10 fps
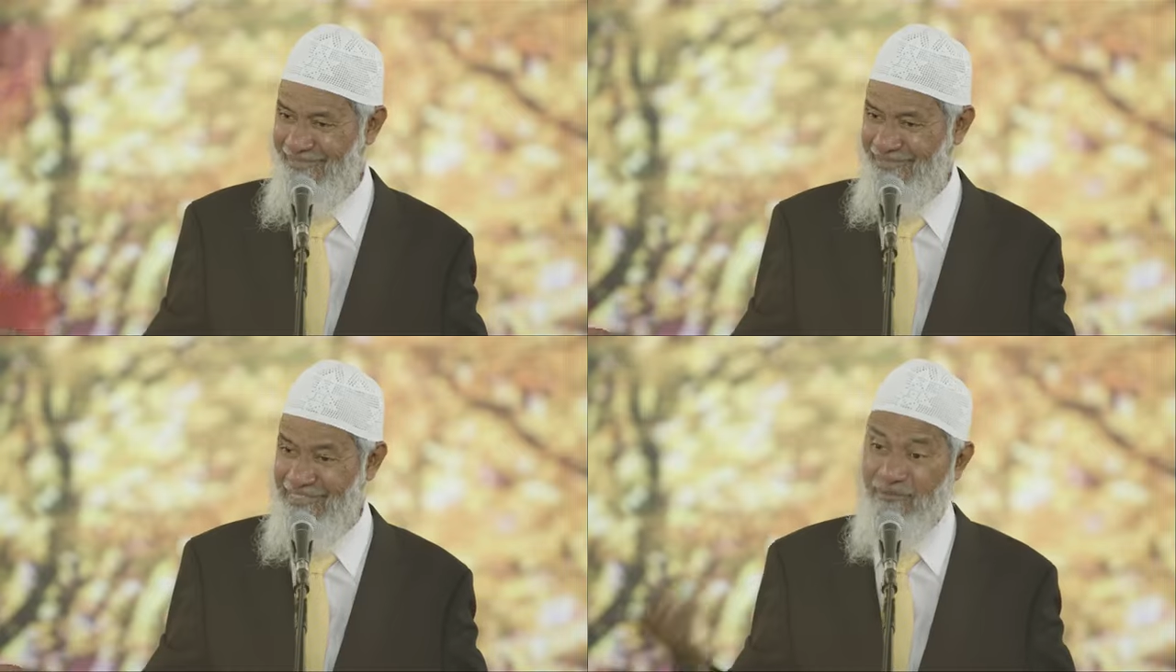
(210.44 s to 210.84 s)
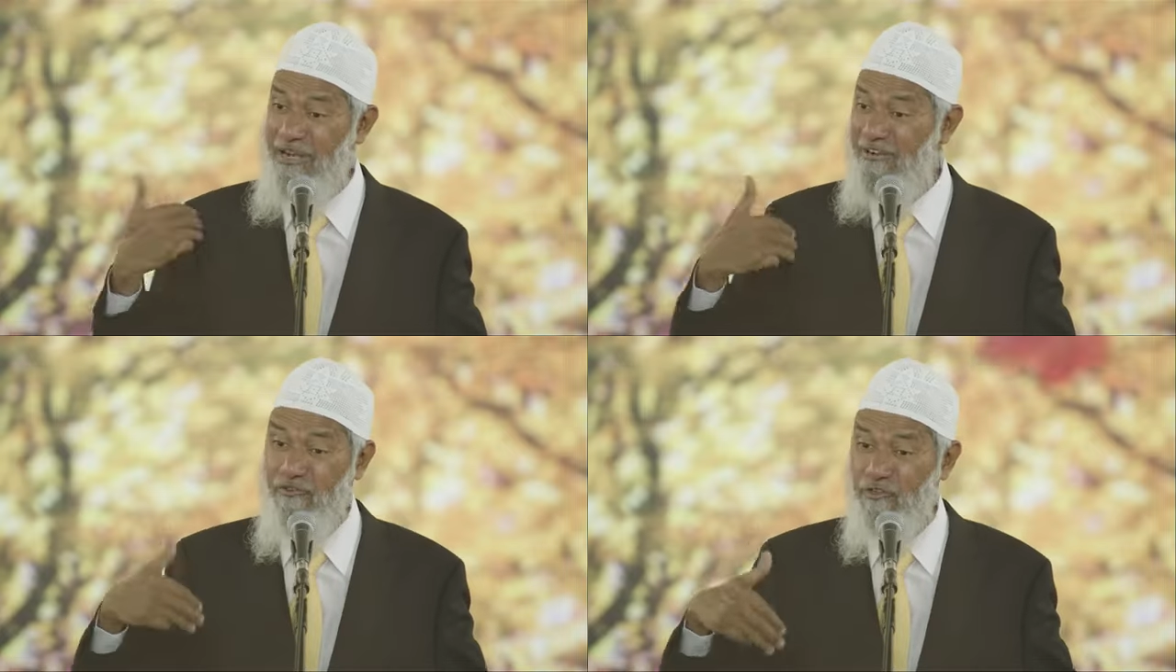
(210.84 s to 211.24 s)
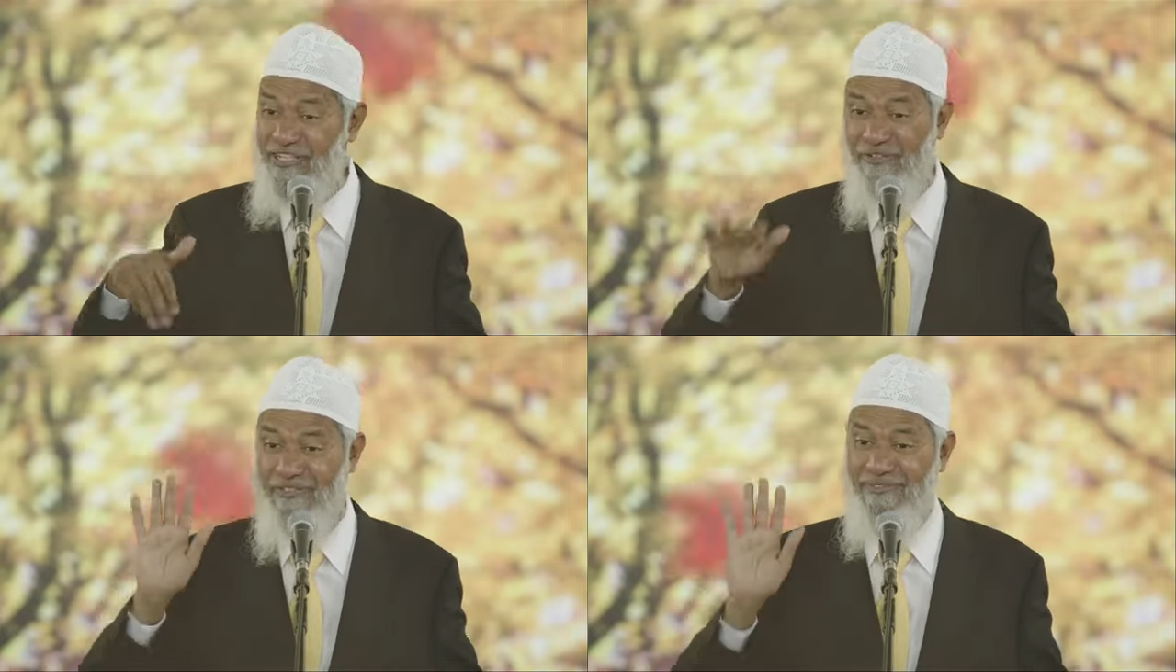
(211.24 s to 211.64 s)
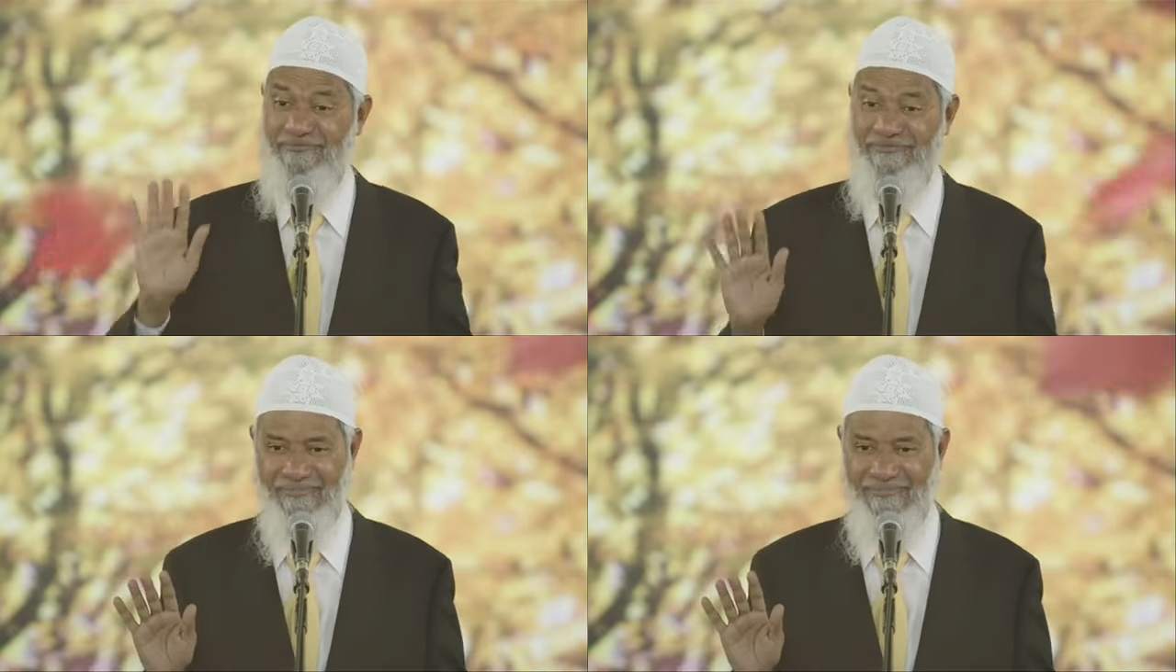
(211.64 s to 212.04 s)
The blood flows out.
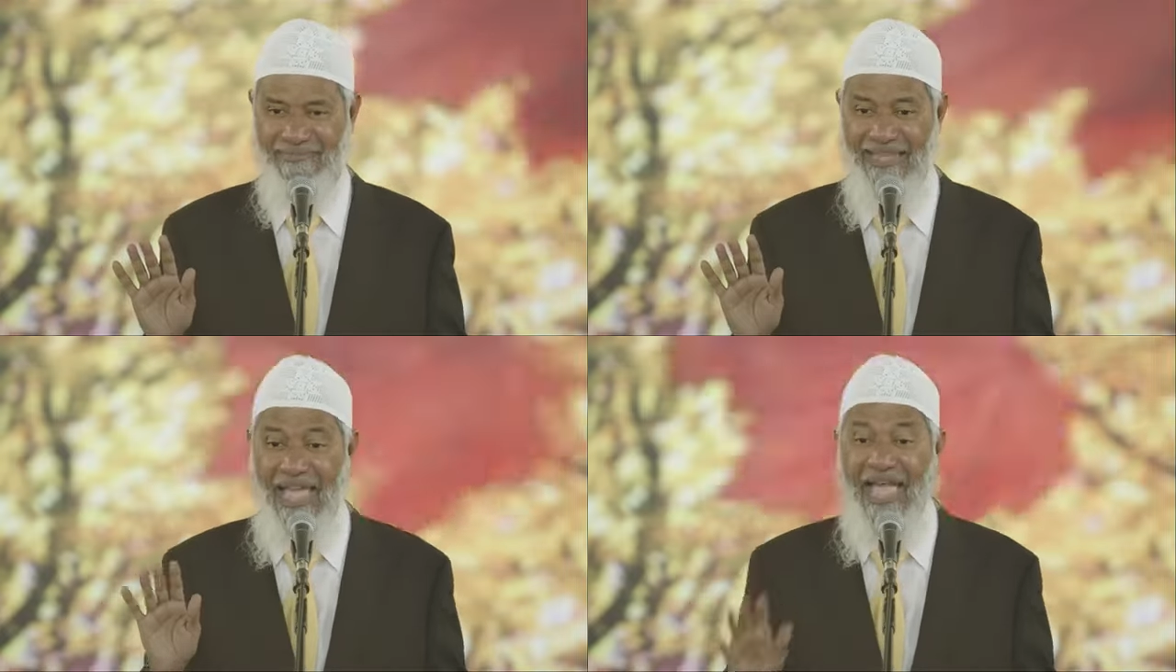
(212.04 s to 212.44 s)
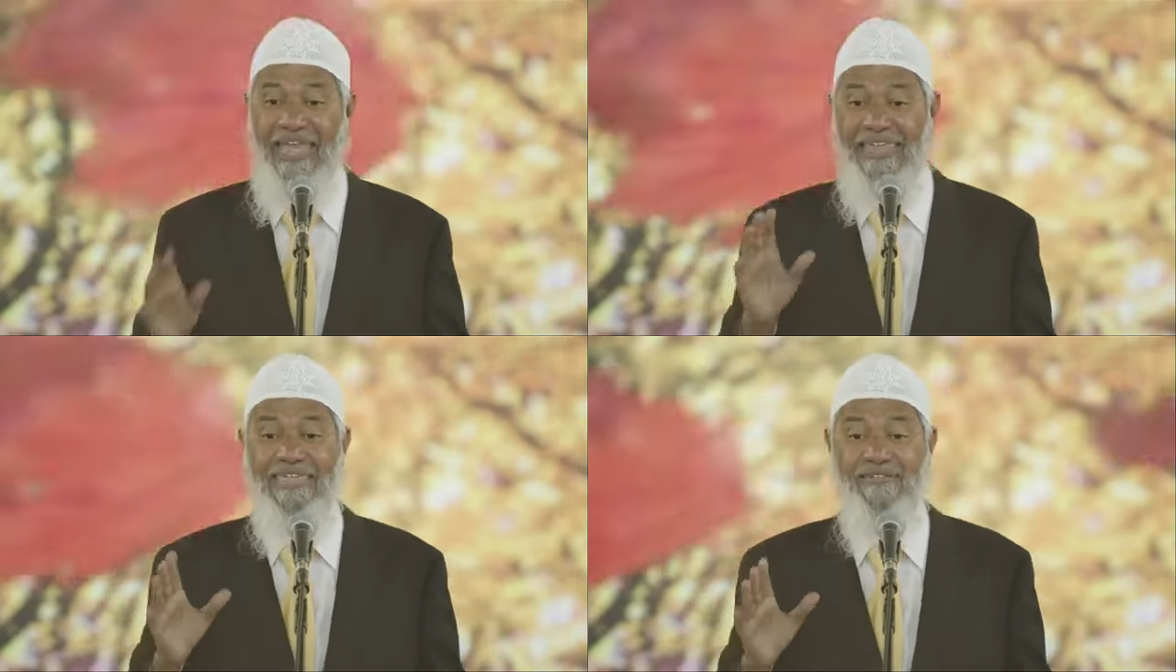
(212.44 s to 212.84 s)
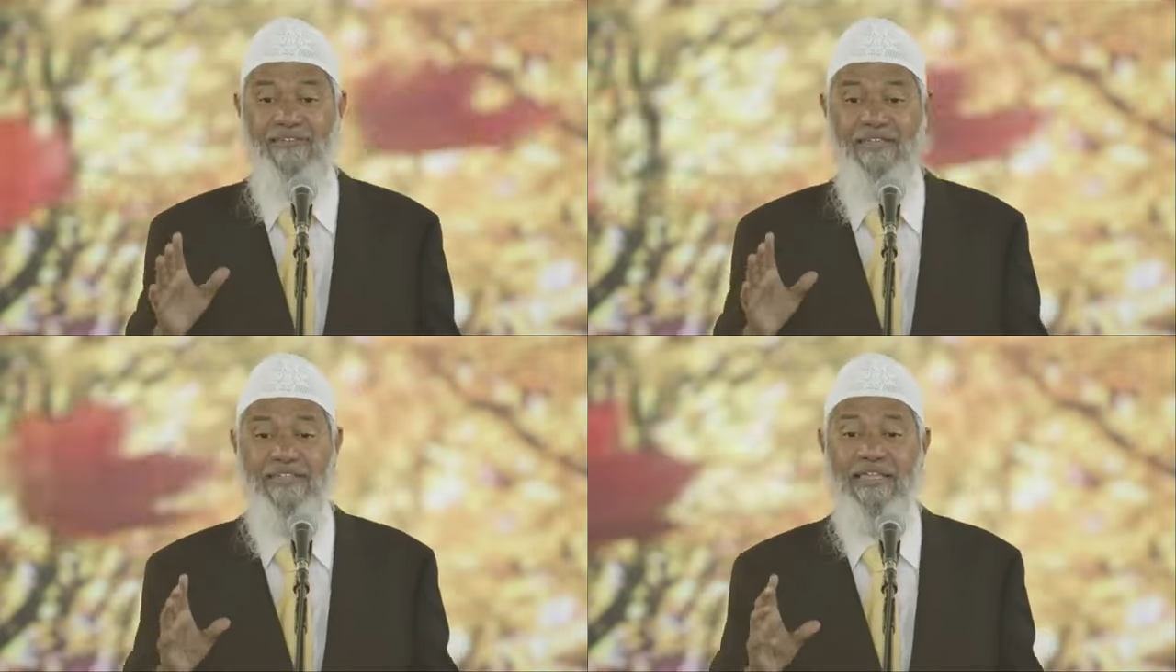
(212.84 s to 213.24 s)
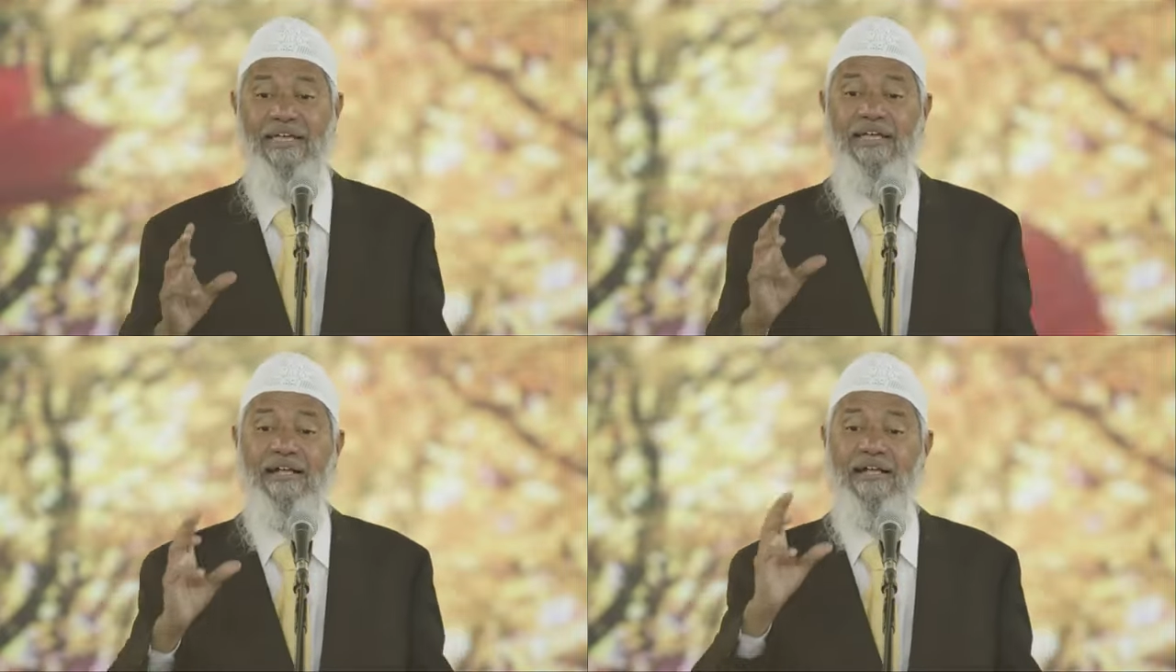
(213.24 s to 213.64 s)
And
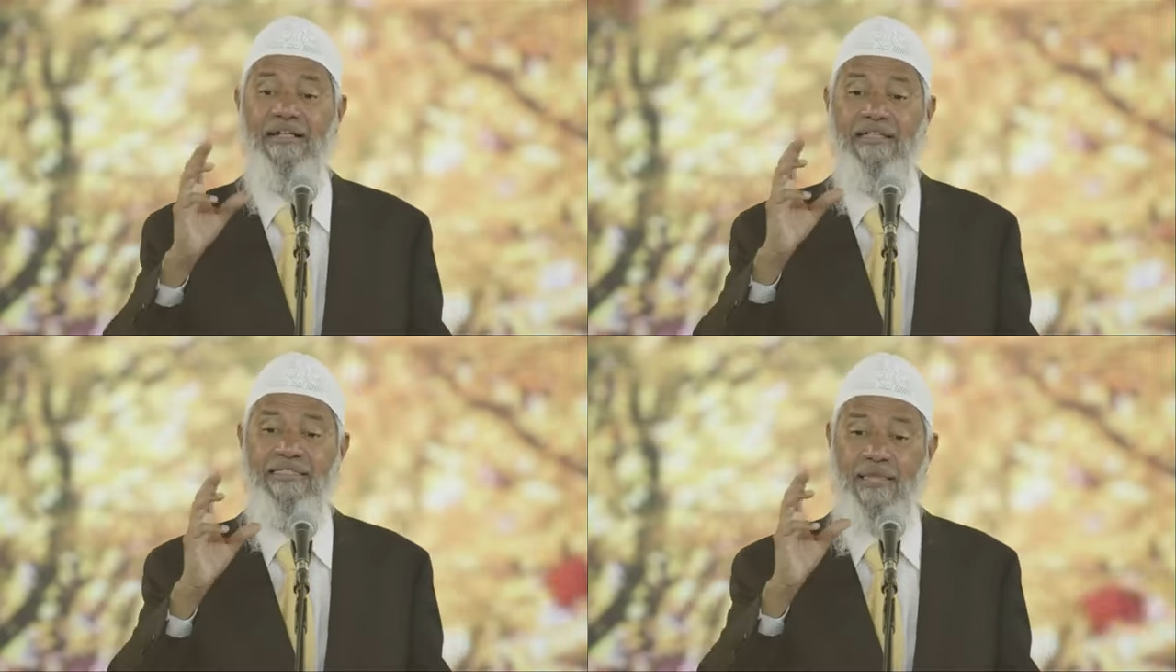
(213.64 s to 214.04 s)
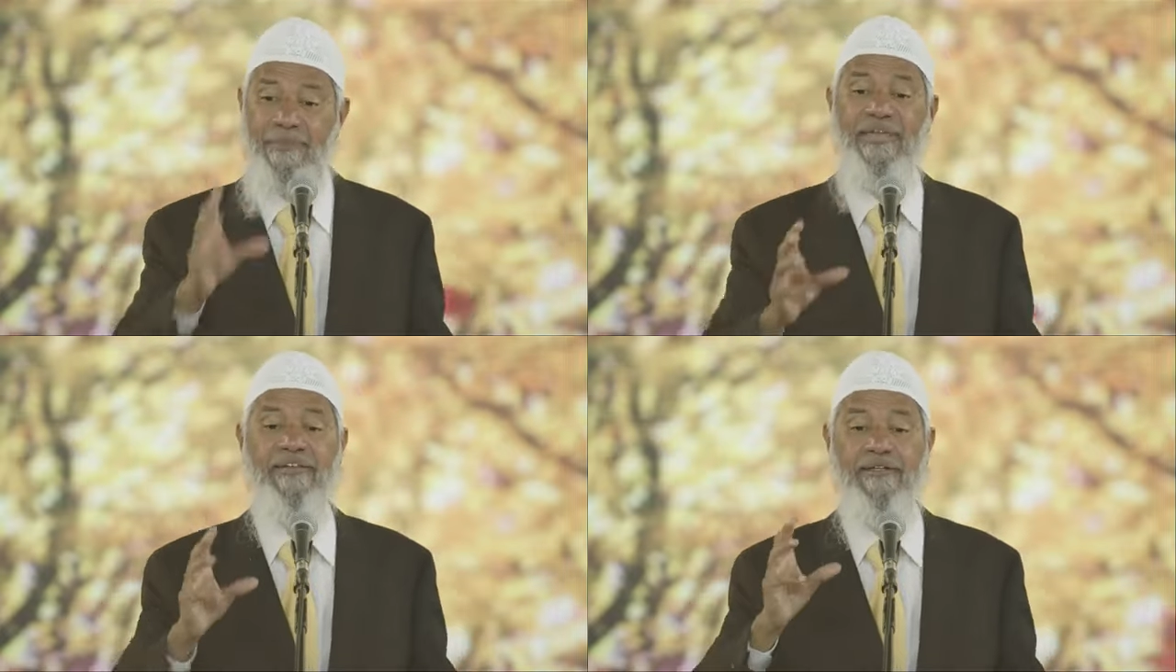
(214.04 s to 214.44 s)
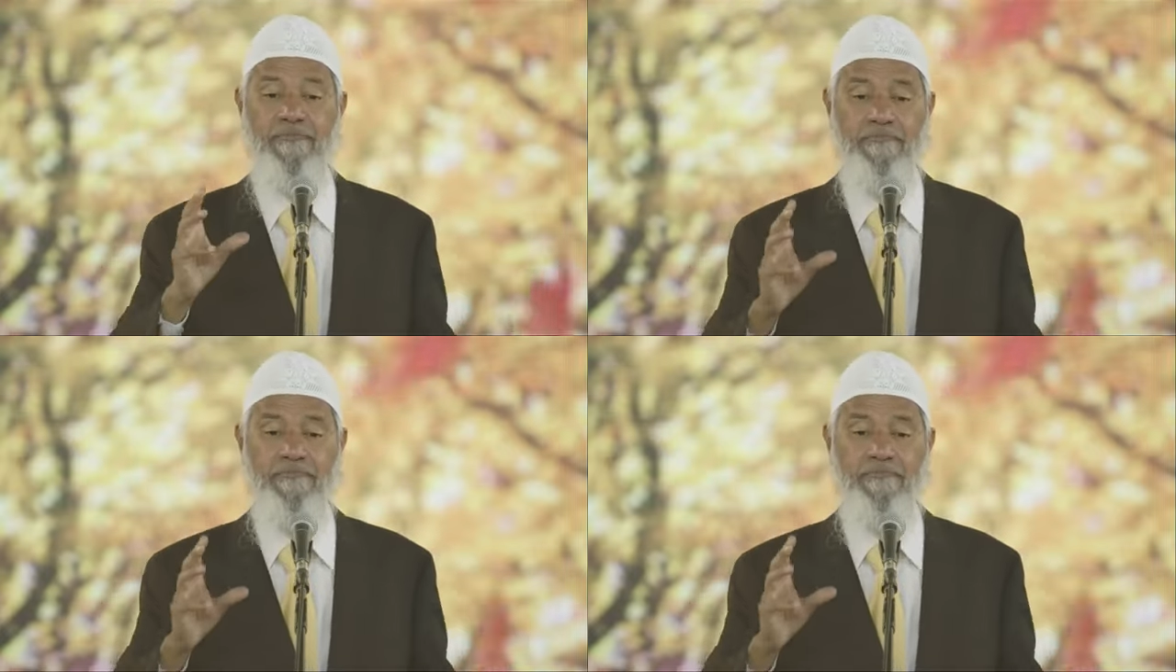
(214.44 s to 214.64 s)
even the meat